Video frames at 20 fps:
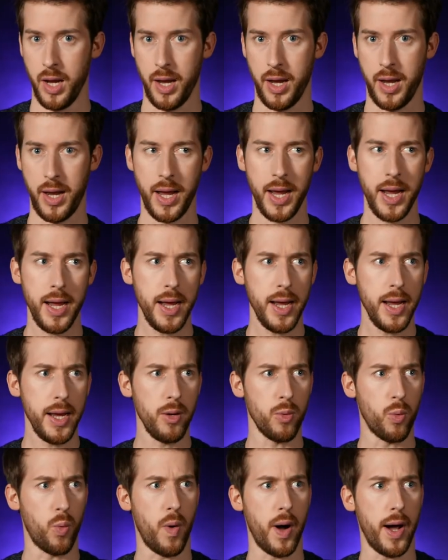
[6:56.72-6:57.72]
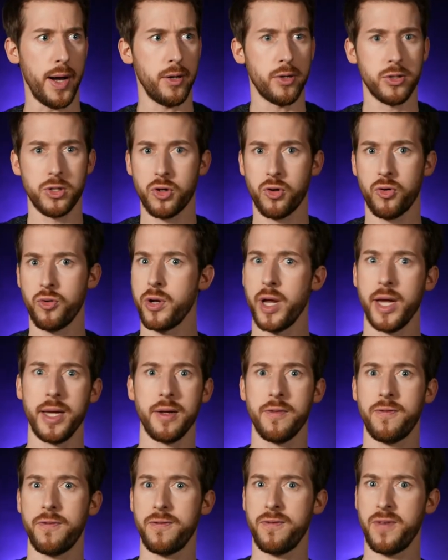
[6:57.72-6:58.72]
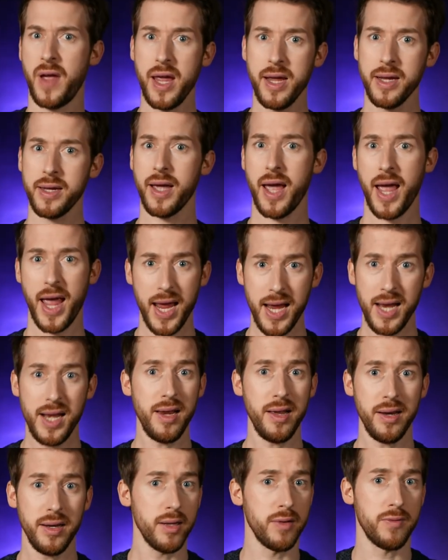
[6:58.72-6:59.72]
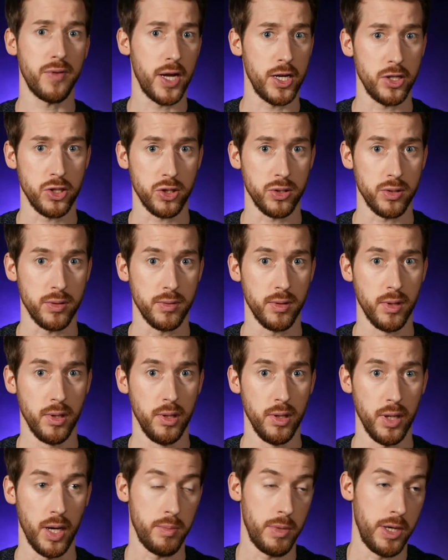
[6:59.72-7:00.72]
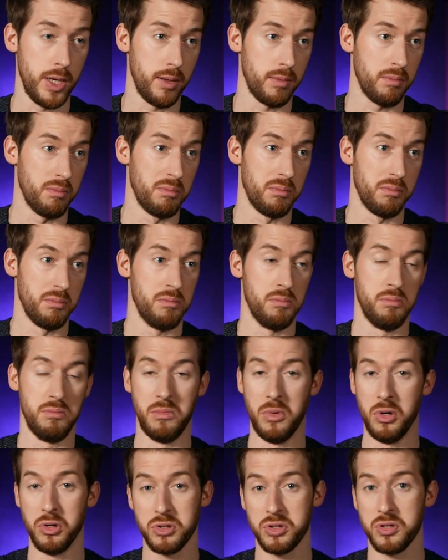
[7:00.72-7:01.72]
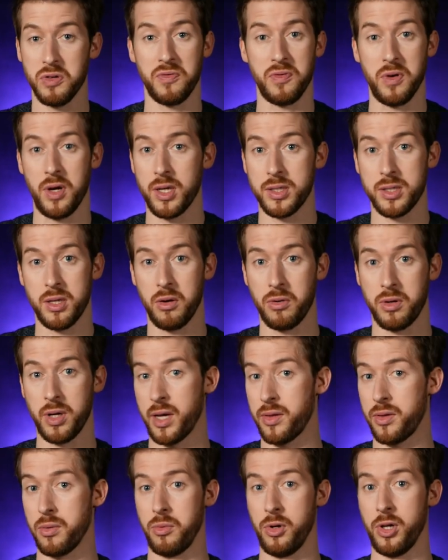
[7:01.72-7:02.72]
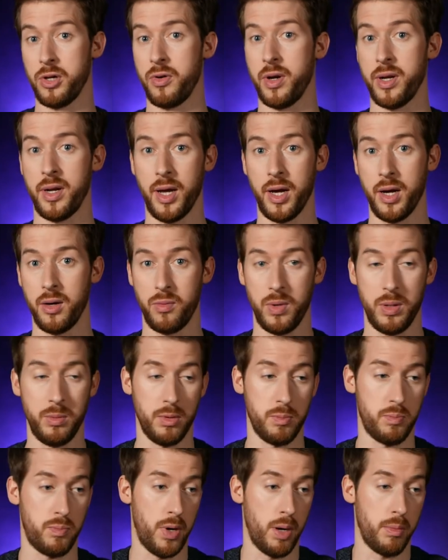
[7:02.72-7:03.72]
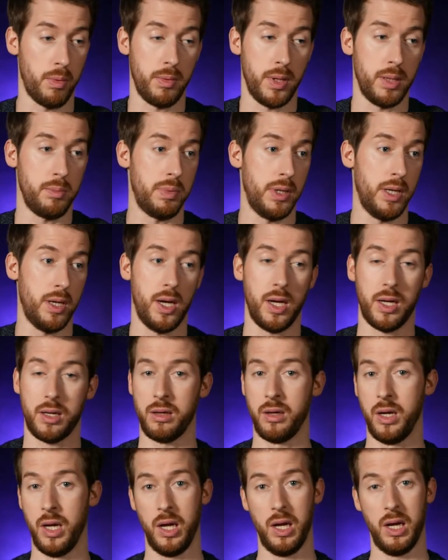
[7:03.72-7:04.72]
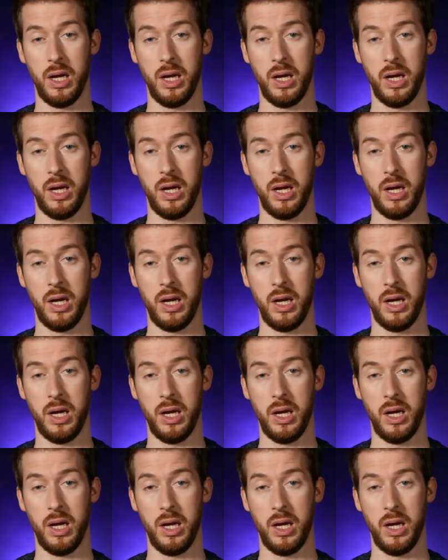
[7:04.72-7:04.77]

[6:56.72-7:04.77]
hey, why not create a fake alien invasion? I mean, most of us looking at the world right now, we would probably be like,